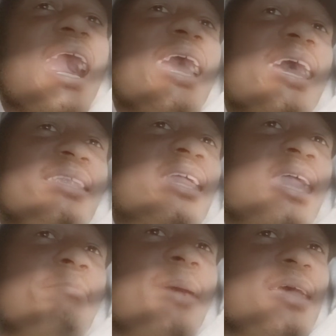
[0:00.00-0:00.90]
I had to
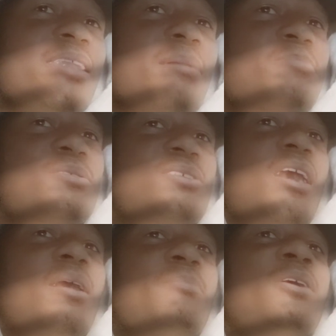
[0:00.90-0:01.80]
get my numbers
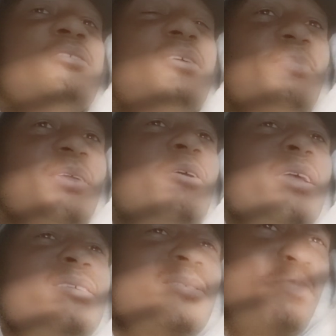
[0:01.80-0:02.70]
up to be
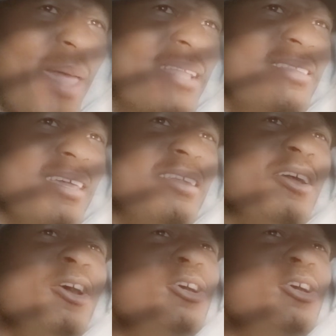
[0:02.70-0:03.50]
respected.